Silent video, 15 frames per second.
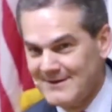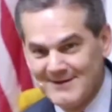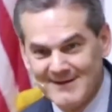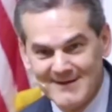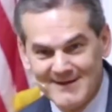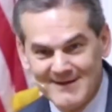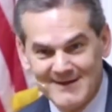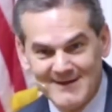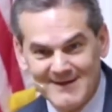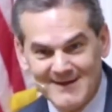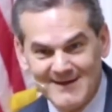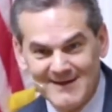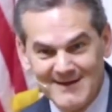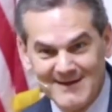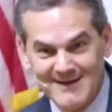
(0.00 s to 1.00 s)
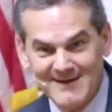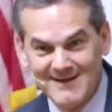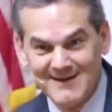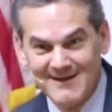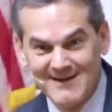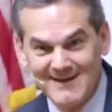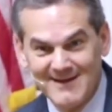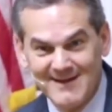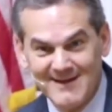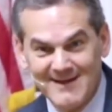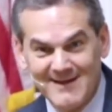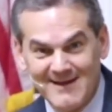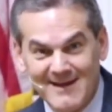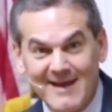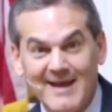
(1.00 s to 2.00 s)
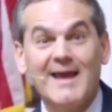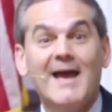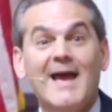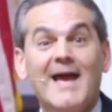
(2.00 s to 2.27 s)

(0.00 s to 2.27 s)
Nothing is said.